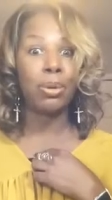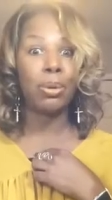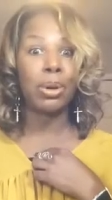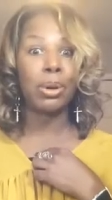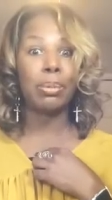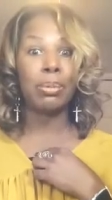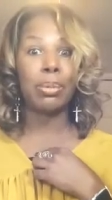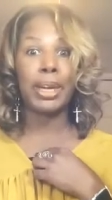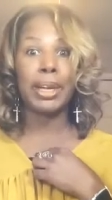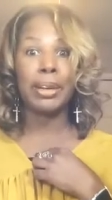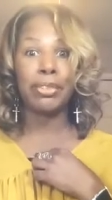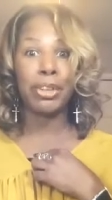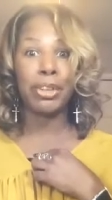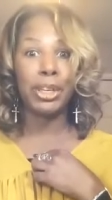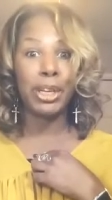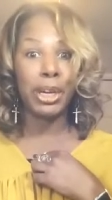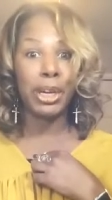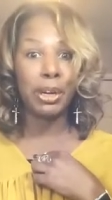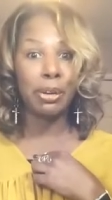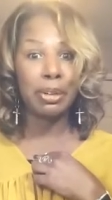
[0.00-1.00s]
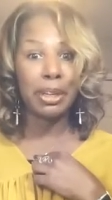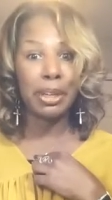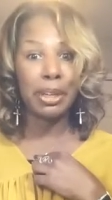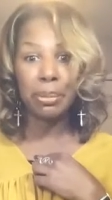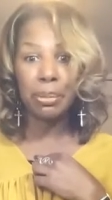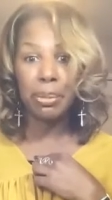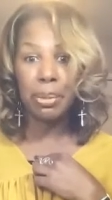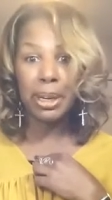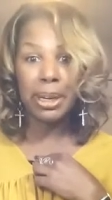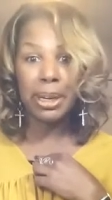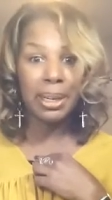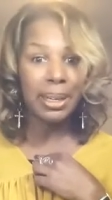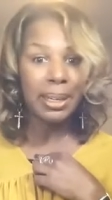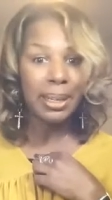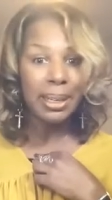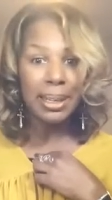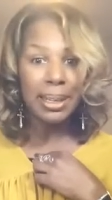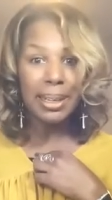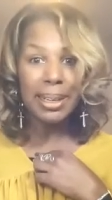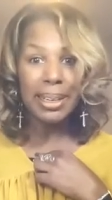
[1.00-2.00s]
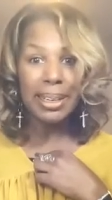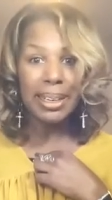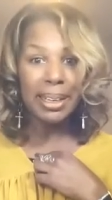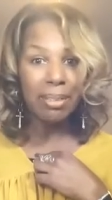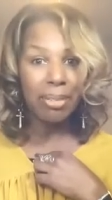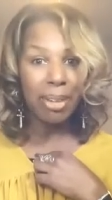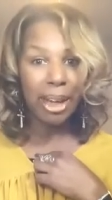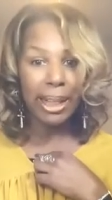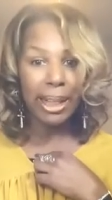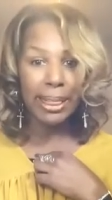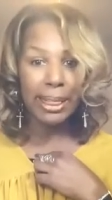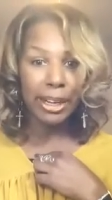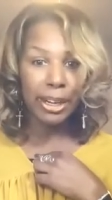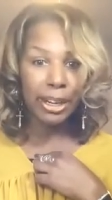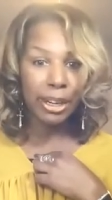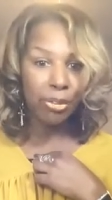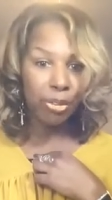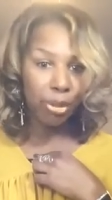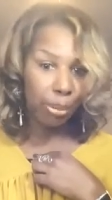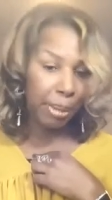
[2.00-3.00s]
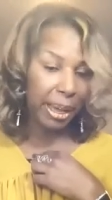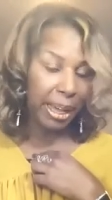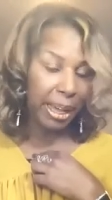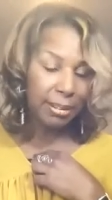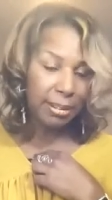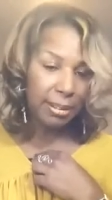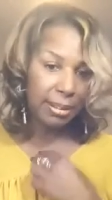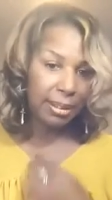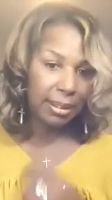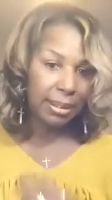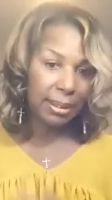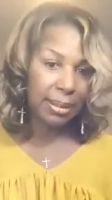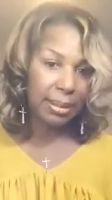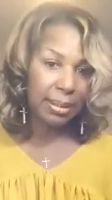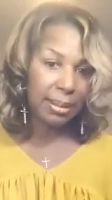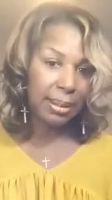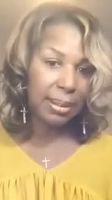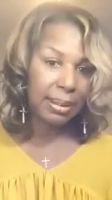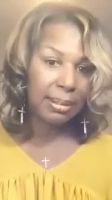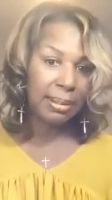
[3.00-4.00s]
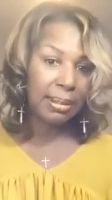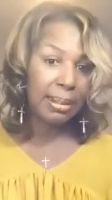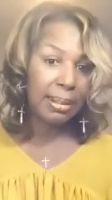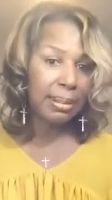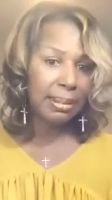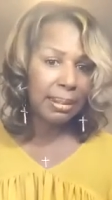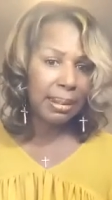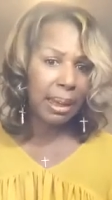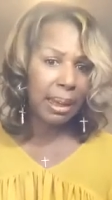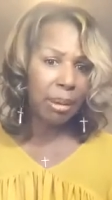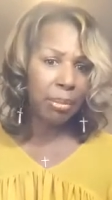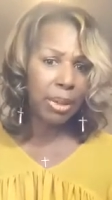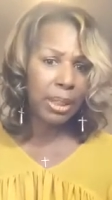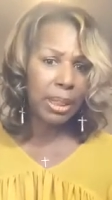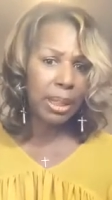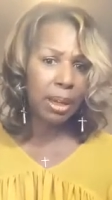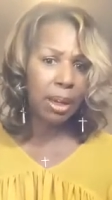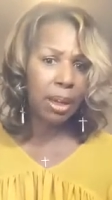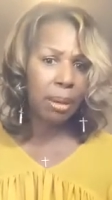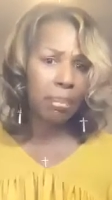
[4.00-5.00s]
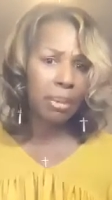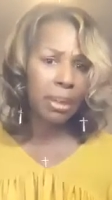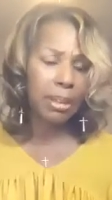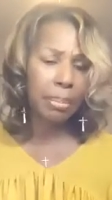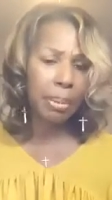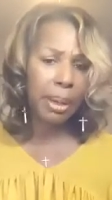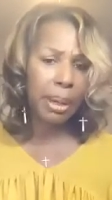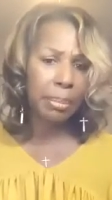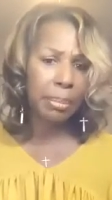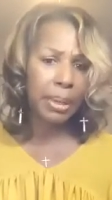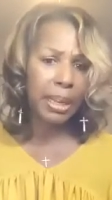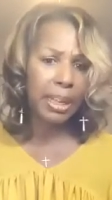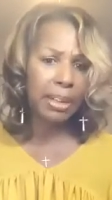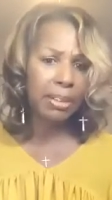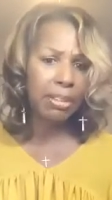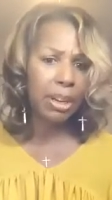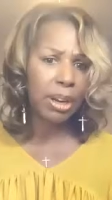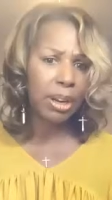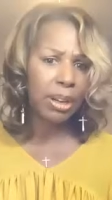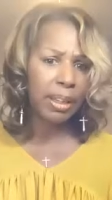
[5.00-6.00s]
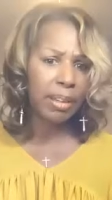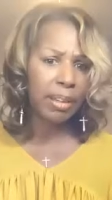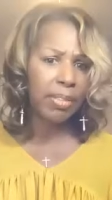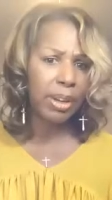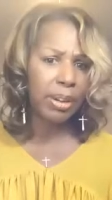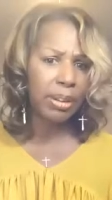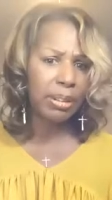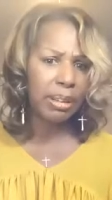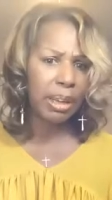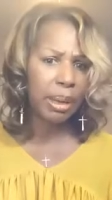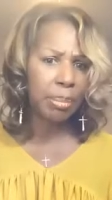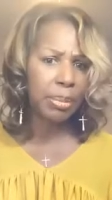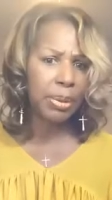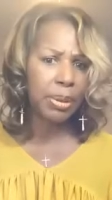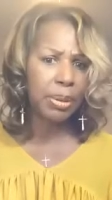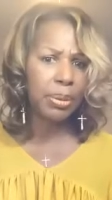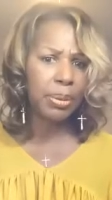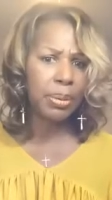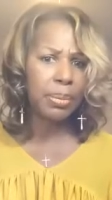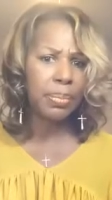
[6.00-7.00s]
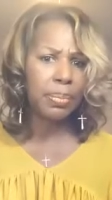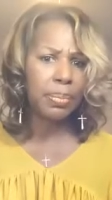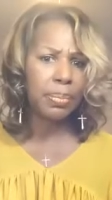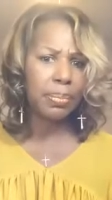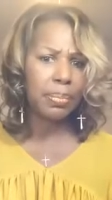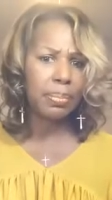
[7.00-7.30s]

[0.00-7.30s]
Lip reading: or whatever, didn't want to give out their information. Is it the same with the homeless population? Are they very skeptical?